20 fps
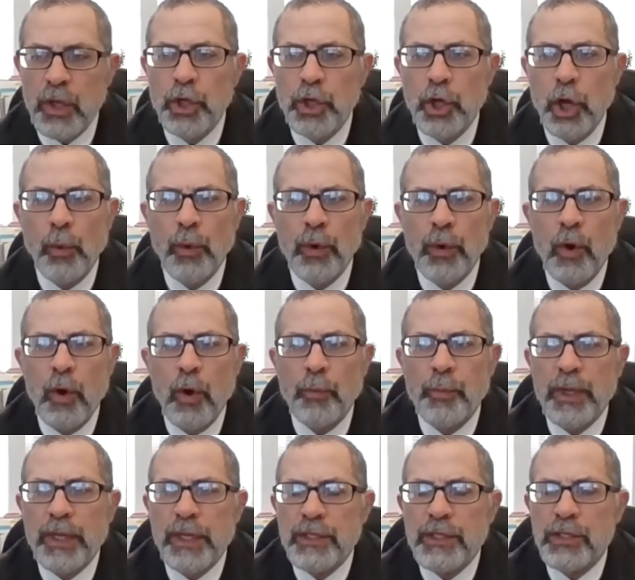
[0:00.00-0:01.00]
No, we won't
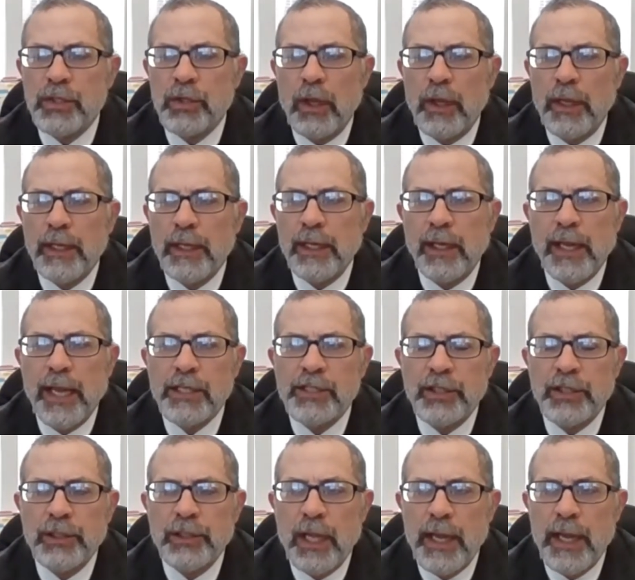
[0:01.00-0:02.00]
be installing
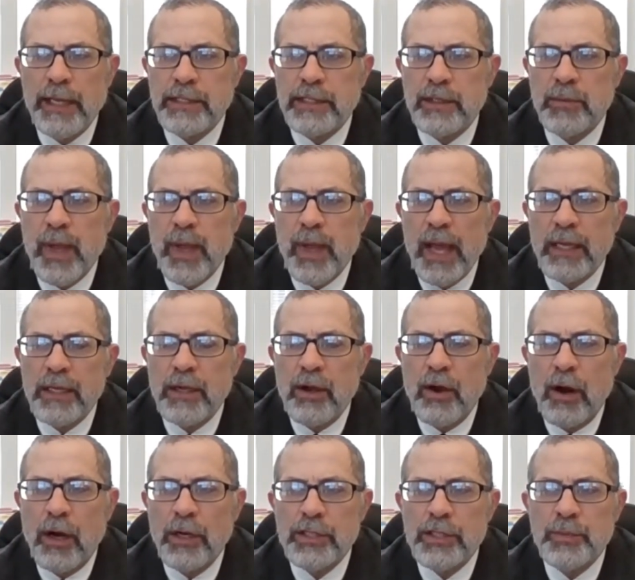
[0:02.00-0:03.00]
collection lines in
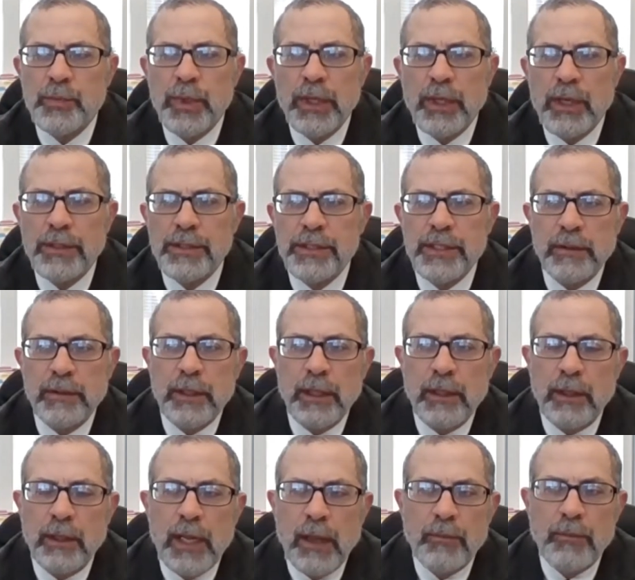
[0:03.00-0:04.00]
backyards, because
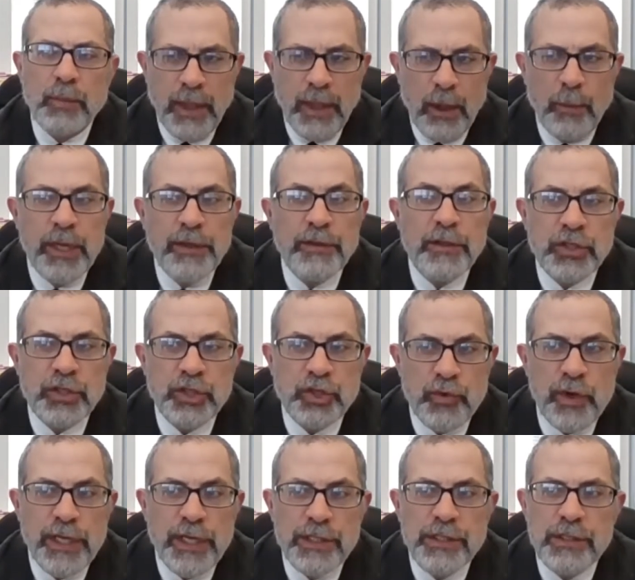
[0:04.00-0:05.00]
they'll be in the
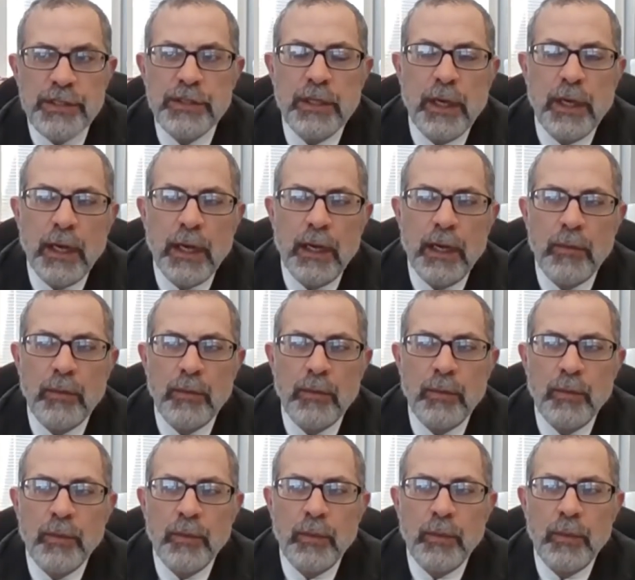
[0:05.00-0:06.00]
streets.
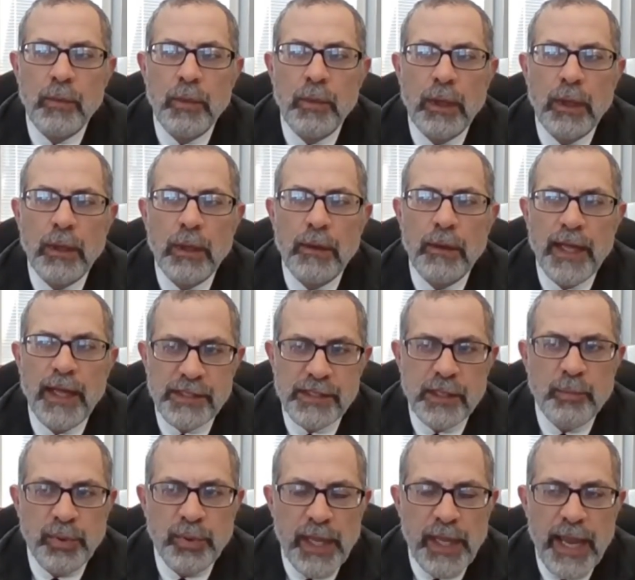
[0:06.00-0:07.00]
That's
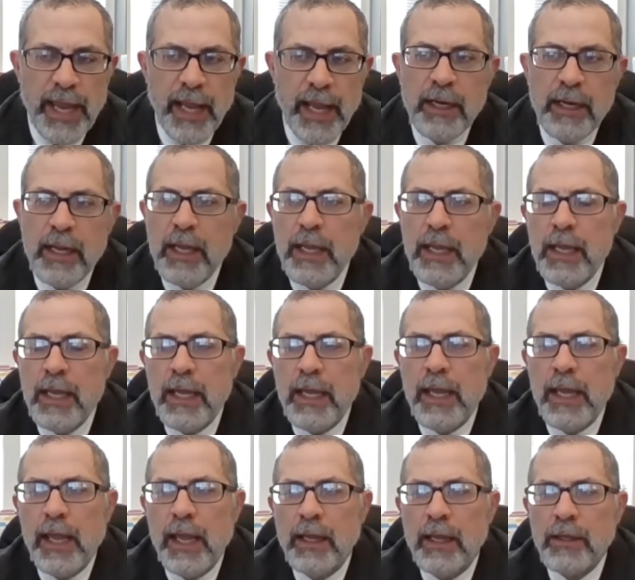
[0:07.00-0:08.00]
the plan.
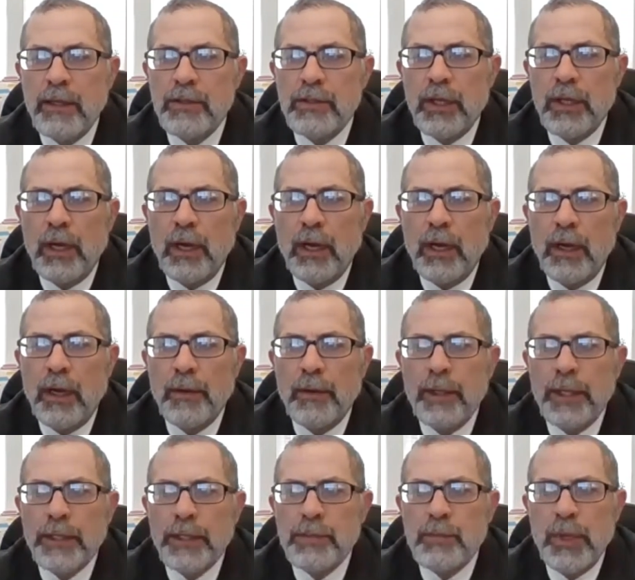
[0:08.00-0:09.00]
And
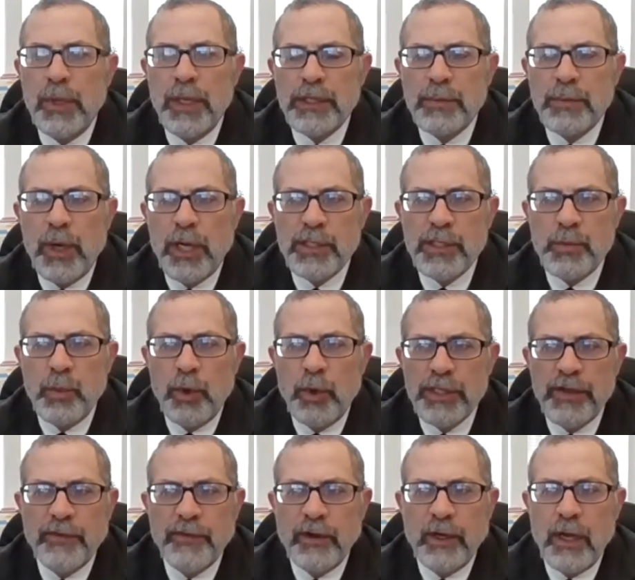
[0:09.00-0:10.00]
it's much more
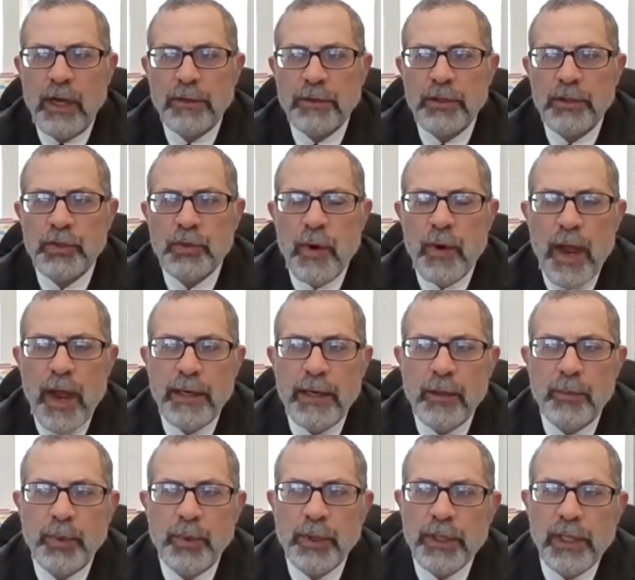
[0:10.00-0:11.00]
difficult to try
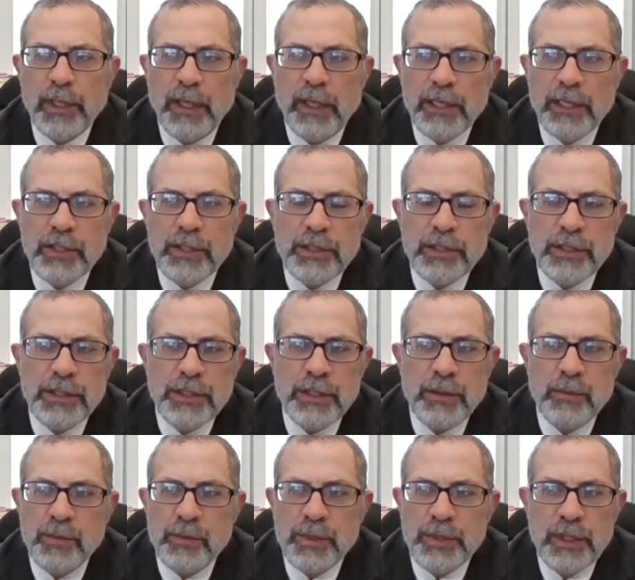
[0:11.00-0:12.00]
to put collection
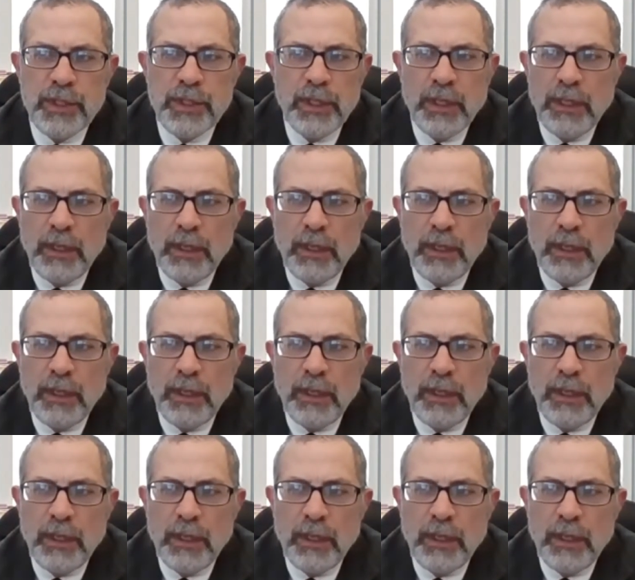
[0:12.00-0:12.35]
systems